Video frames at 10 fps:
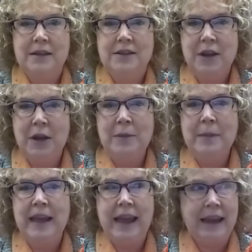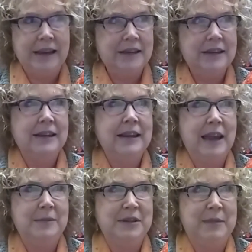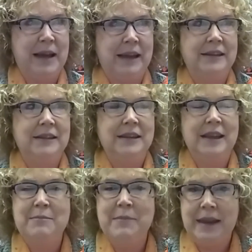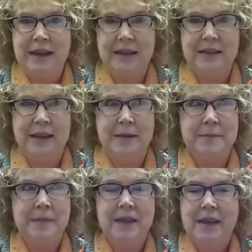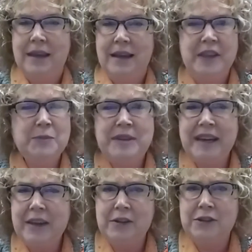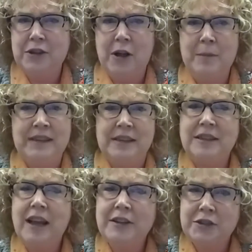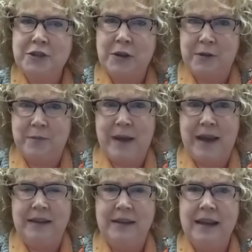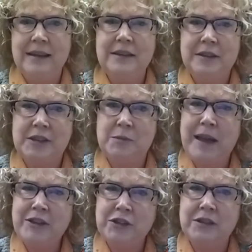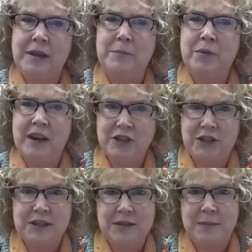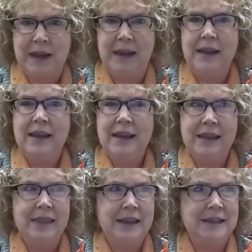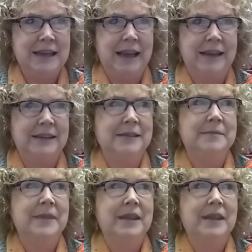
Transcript: Psalm 8 came to mind immediately. This particular psalm is a touchstone of mine, and it is especially precious to me in these days.